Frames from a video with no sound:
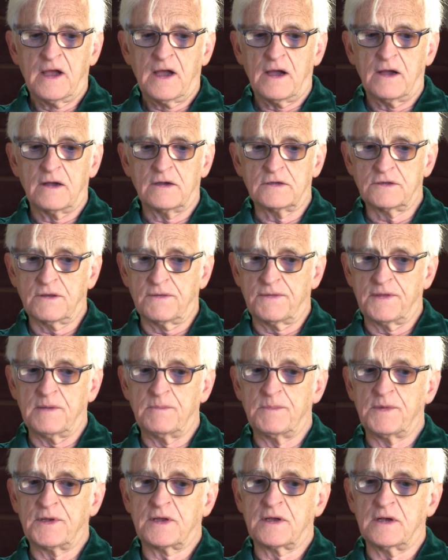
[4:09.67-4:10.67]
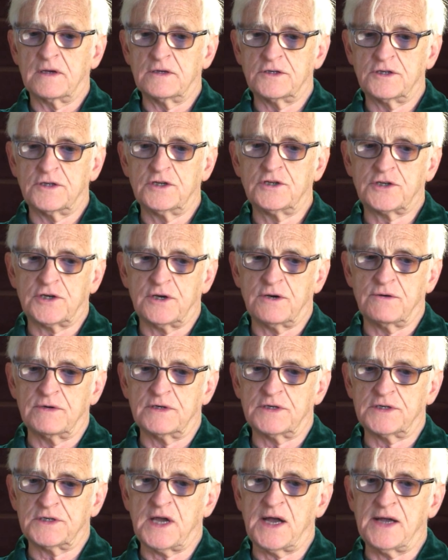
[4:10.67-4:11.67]
I also think because she
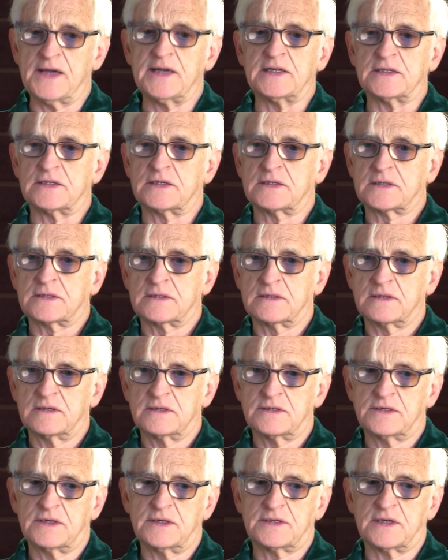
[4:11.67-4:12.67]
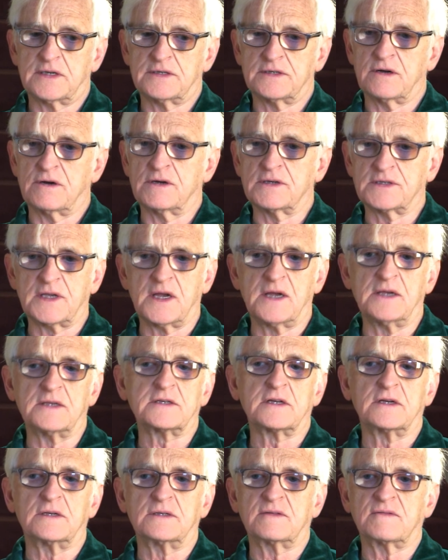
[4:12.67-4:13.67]
cherished science, she says all science
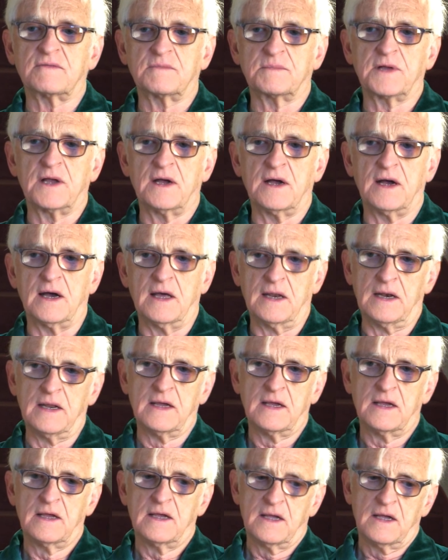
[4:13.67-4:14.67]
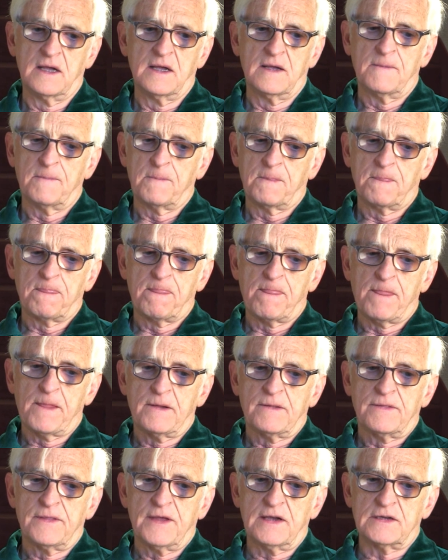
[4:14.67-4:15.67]
comes from God,
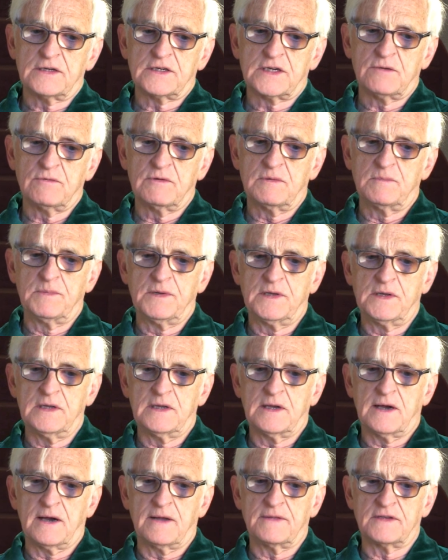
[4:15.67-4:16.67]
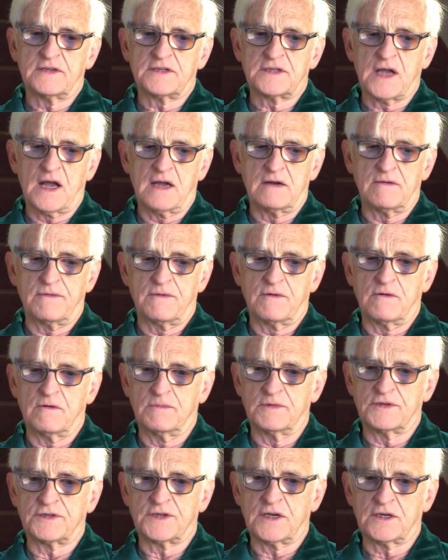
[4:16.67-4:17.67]
that she would be on the side of the
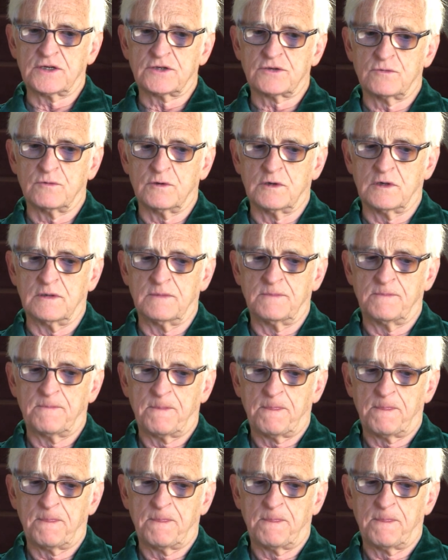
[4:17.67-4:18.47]
homosexual